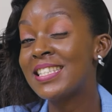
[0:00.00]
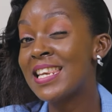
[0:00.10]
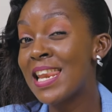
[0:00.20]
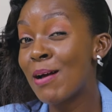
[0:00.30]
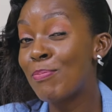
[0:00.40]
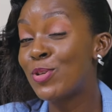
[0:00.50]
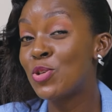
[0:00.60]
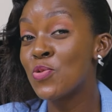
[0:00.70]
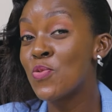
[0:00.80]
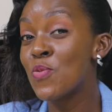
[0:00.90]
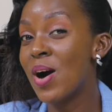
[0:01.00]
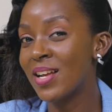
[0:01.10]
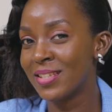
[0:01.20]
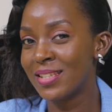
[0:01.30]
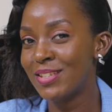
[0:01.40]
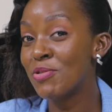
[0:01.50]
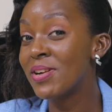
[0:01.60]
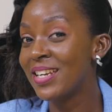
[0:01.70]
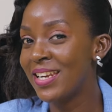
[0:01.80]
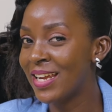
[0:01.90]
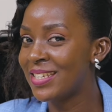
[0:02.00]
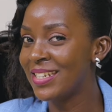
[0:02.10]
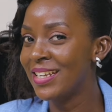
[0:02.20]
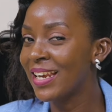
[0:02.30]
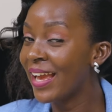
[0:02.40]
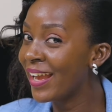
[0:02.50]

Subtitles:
slapped you once during dating,